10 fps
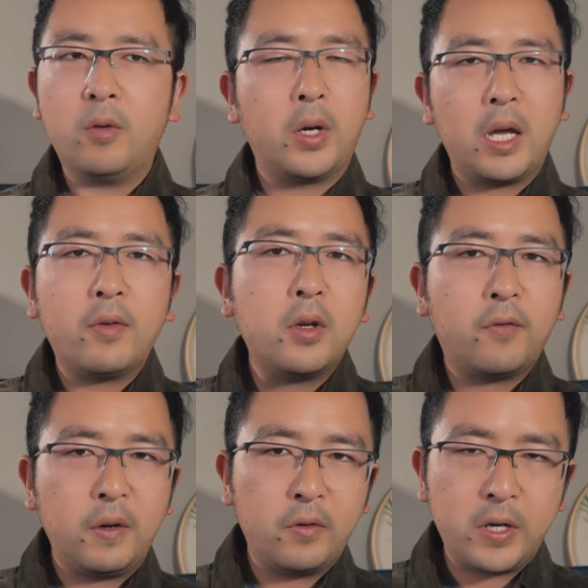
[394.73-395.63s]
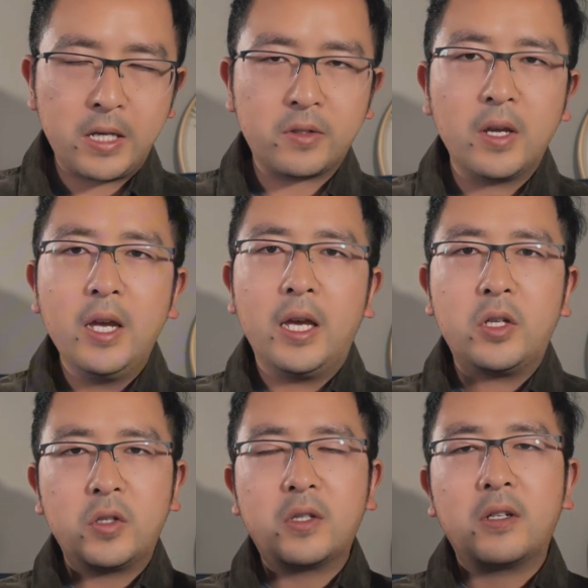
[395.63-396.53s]
whatever your favorite is. It's
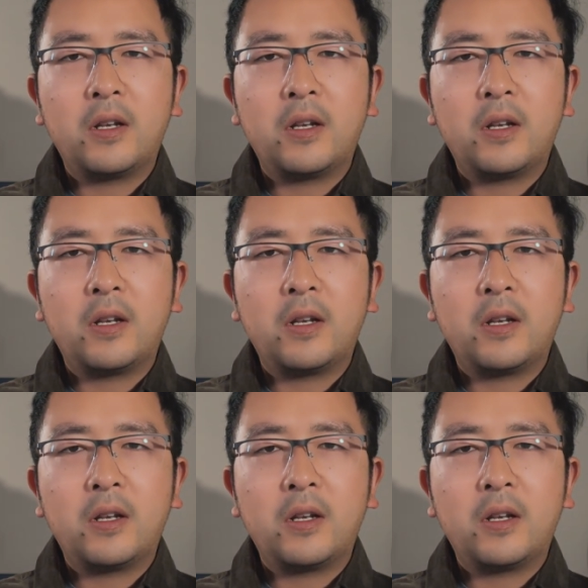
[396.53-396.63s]
just